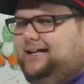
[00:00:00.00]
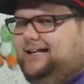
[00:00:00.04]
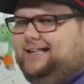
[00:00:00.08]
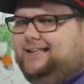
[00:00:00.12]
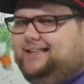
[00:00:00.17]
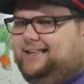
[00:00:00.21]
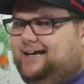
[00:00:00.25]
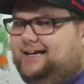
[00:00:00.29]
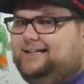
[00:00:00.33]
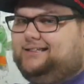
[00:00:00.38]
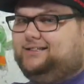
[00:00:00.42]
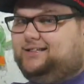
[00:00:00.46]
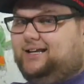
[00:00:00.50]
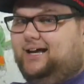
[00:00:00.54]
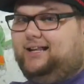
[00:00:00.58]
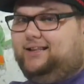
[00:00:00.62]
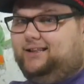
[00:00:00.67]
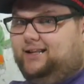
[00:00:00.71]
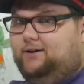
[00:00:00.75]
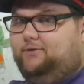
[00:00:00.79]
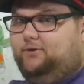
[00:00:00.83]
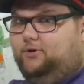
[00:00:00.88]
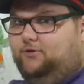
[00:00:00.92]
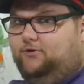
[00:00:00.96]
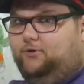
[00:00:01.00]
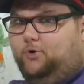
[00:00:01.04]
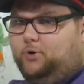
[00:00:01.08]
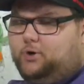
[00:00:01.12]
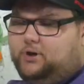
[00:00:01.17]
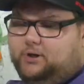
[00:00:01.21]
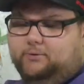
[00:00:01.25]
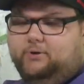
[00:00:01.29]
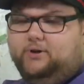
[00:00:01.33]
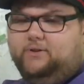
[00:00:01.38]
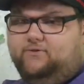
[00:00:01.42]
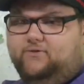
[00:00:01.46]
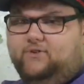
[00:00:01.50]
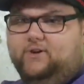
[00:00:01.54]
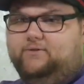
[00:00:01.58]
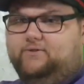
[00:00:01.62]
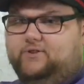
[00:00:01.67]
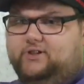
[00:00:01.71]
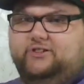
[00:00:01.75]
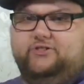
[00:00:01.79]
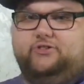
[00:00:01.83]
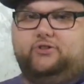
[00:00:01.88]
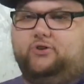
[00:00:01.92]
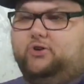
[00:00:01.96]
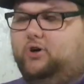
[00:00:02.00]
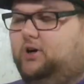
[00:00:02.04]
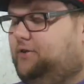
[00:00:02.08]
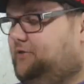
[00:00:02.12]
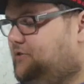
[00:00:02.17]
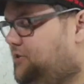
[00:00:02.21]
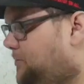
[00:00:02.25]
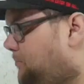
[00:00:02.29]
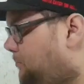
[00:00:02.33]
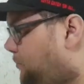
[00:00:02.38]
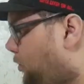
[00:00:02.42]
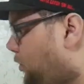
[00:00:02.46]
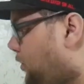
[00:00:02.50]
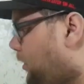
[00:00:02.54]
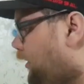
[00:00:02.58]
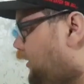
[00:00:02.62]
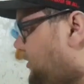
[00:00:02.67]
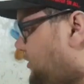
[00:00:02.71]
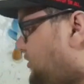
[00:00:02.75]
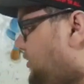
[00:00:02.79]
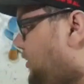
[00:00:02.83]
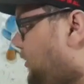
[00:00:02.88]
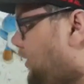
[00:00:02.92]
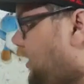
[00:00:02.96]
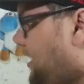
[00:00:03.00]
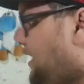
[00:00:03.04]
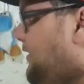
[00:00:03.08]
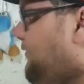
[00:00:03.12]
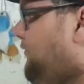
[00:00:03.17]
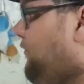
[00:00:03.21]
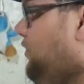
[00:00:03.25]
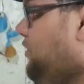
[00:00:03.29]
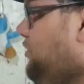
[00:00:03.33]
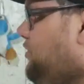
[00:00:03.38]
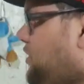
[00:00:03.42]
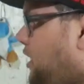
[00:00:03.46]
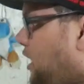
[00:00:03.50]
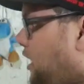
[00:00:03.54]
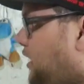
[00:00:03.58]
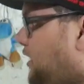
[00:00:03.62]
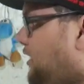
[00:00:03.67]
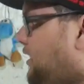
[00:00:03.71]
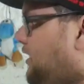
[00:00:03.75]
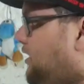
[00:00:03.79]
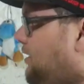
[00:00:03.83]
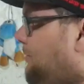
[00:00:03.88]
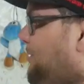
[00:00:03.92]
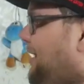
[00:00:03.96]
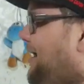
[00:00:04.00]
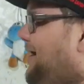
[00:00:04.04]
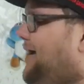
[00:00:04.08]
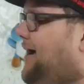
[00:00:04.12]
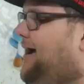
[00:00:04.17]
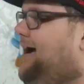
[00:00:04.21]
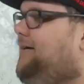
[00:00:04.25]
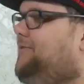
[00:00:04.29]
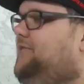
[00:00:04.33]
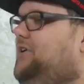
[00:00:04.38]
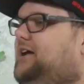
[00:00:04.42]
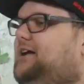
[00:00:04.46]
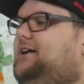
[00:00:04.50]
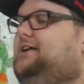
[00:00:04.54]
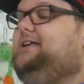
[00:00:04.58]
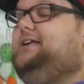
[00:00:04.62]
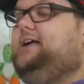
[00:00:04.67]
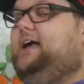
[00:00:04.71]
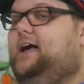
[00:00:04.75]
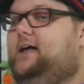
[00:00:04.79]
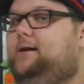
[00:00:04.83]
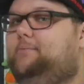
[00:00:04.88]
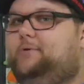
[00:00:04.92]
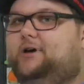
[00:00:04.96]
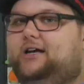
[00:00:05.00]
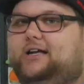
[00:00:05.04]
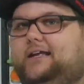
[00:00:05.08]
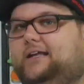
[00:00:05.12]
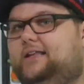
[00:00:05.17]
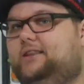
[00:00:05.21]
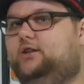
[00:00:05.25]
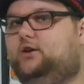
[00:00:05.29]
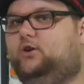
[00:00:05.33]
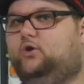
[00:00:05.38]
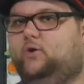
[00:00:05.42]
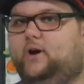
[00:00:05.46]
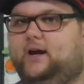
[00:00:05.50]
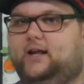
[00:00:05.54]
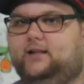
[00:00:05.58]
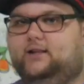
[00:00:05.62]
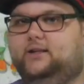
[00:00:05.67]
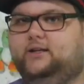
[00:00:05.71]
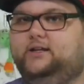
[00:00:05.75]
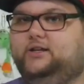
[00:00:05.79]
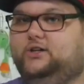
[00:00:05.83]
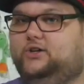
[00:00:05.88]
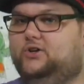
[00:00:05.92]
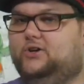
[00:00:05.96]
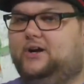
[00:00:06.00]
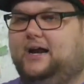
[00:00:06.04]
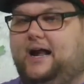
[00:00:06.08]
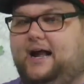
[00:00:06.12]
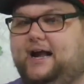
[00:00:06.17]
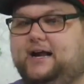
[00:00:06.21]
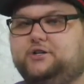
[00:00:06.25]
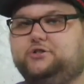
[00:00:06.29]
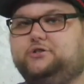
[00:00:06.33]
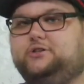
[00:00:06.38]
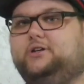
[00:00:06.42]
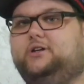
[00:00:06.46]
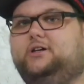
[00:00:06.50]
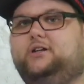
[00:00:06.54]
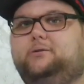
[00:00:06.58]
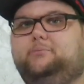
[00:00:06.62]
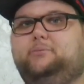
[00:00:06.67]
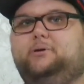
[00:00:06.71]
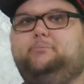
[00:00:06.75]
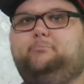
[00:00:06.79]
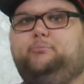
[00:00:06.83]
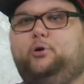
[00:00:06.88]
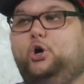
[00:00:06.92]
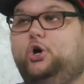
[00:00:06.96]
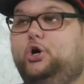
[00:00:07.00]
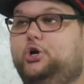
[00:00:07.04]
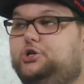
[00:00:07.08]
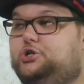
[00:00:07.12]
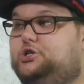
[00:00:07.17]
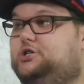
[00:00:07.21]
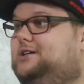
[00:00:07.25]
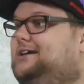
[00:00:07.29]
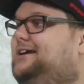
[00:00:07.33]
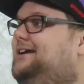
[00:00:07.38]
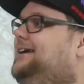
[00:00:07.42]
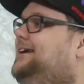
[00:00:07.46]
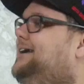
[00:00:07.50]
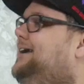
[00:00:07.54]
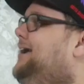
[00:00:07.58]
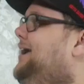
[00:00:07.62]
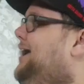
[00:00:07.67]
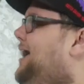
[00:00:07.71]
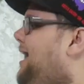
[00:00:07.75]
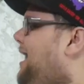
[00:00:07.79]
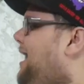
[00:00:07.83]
That's at level 40 with 15s across the board. So if you're talking about having a Yanma in the Great League, you're actually going to be pushing